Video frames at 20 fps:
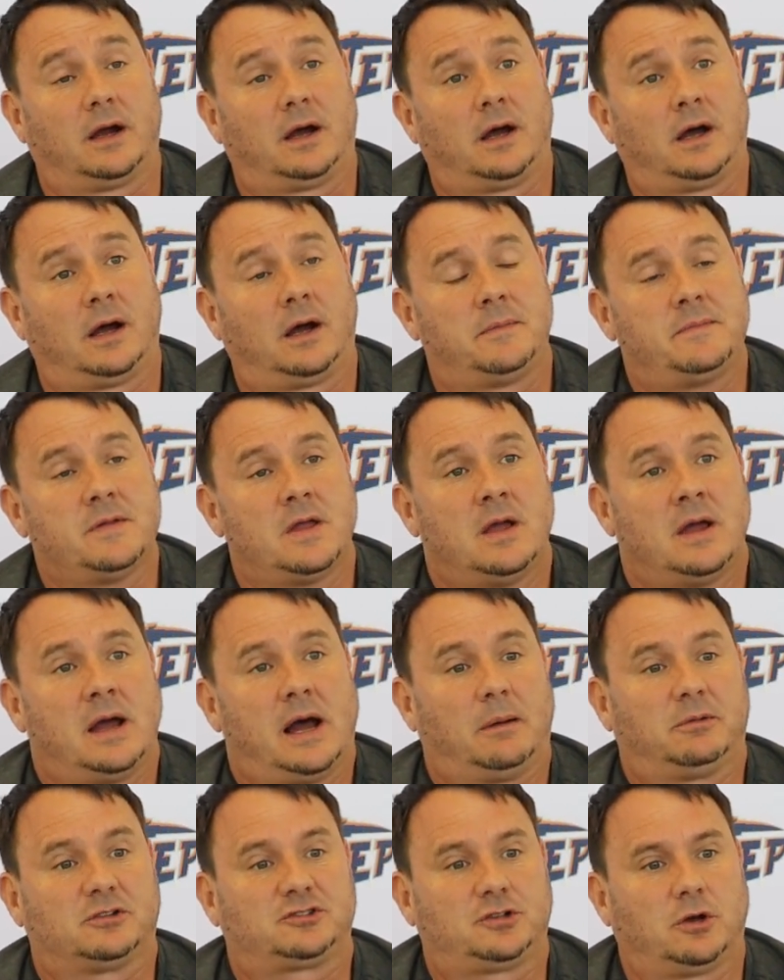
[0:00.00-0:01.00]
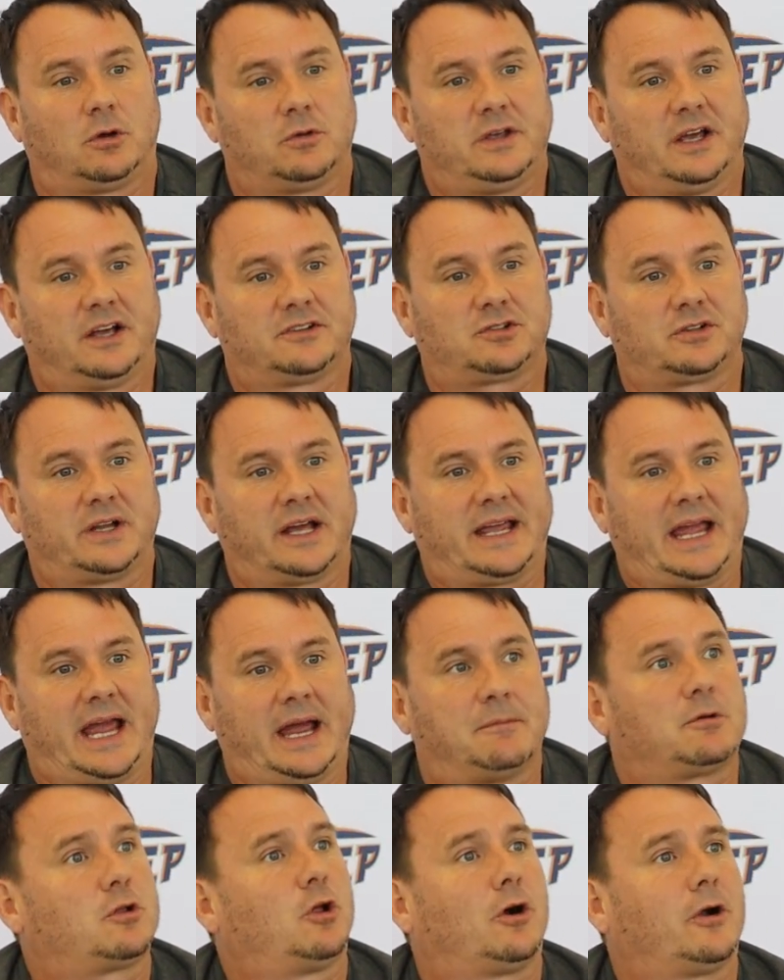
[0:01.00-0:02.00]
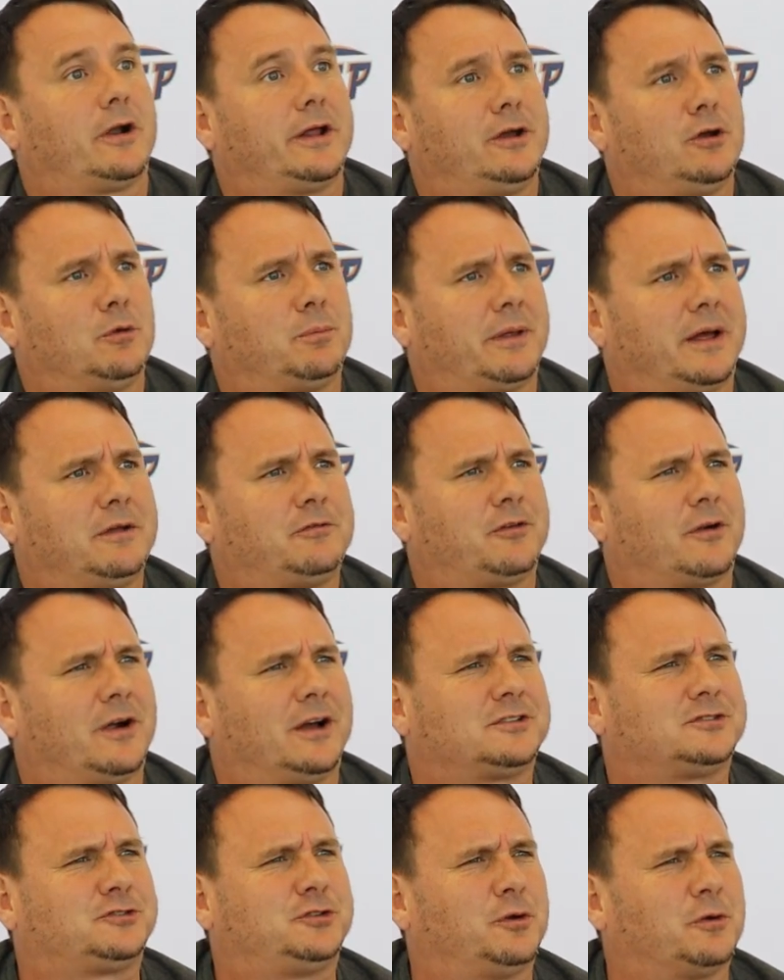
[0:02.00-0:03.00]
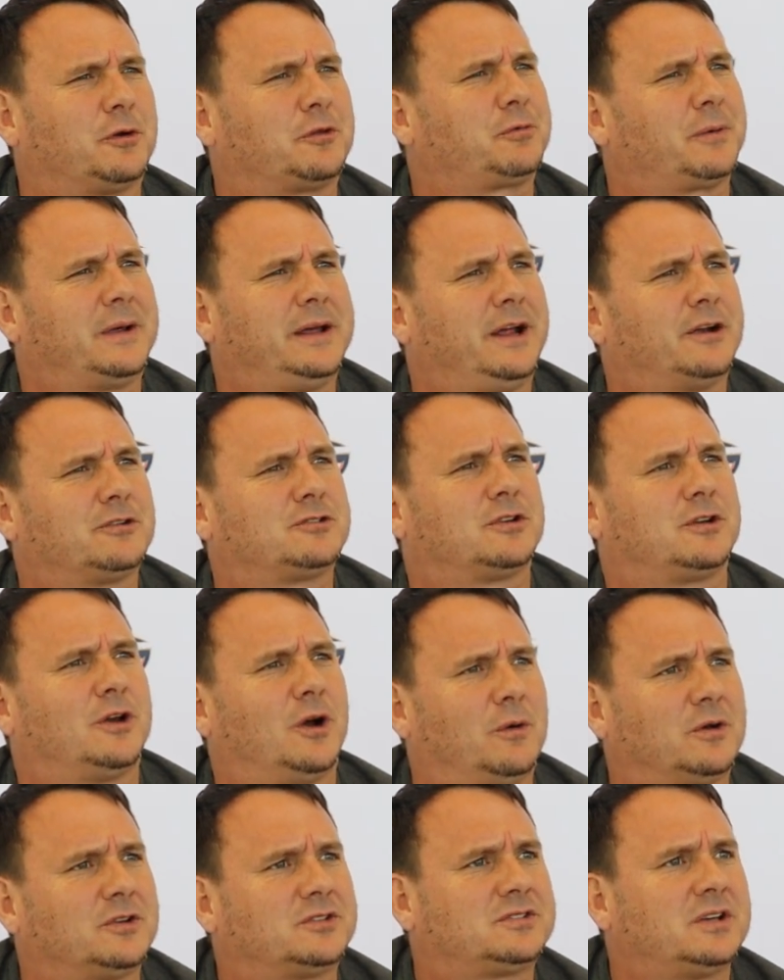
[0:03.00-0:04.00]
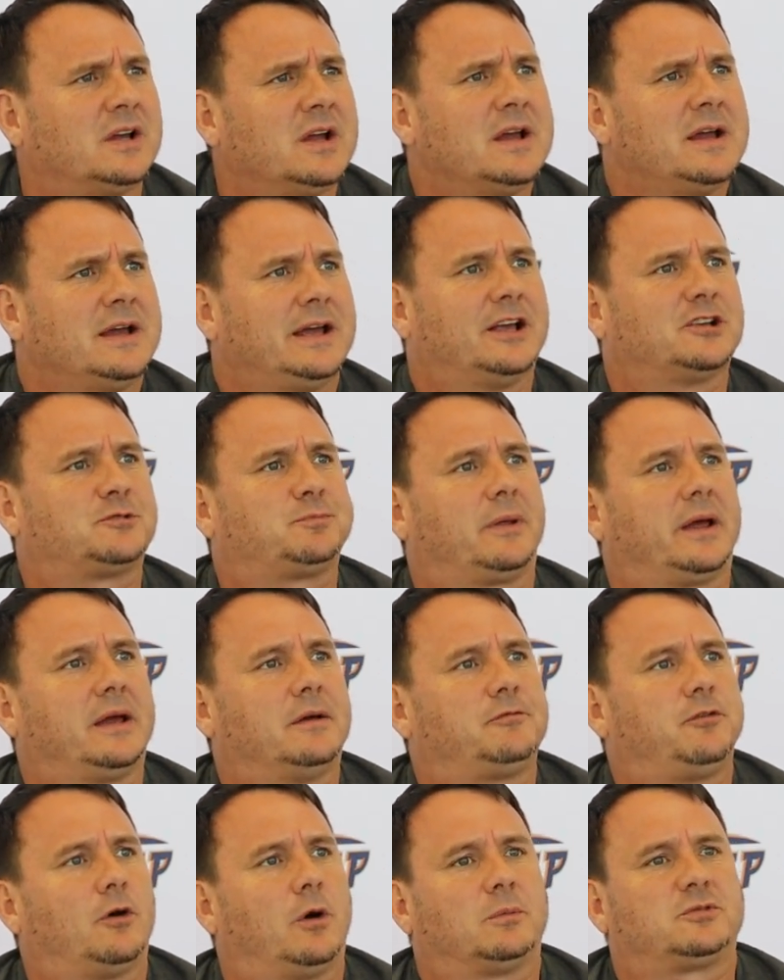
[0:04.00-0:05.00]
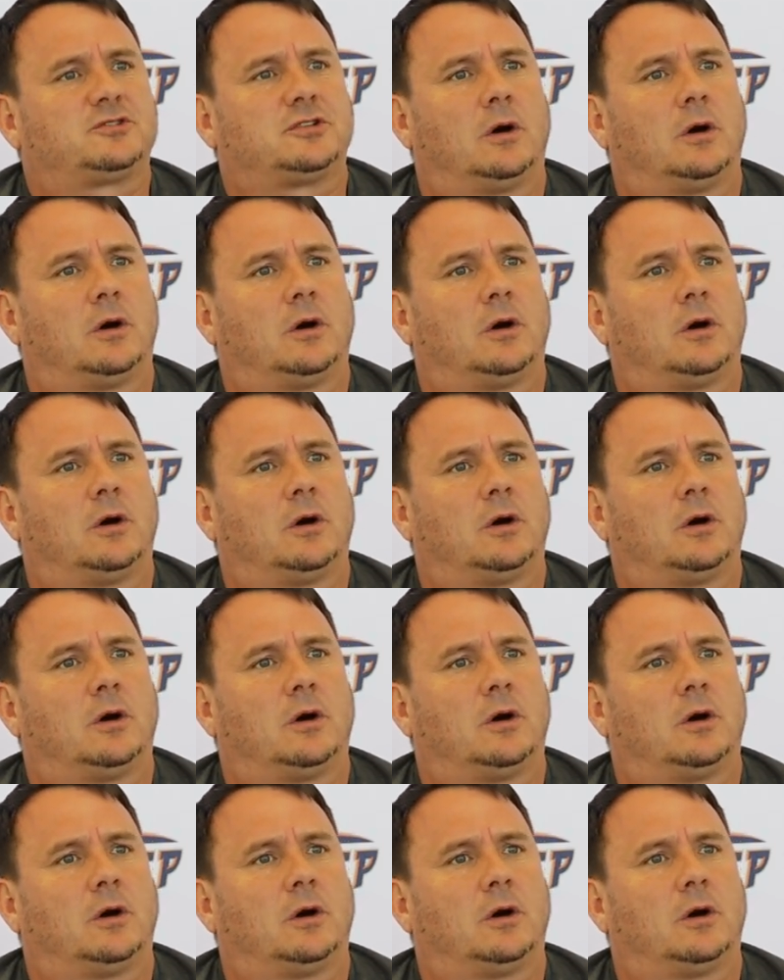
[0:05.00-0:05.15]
I was told yesterday, Cam Clardy, who played for us 2 or 3 years ago, is playing for him.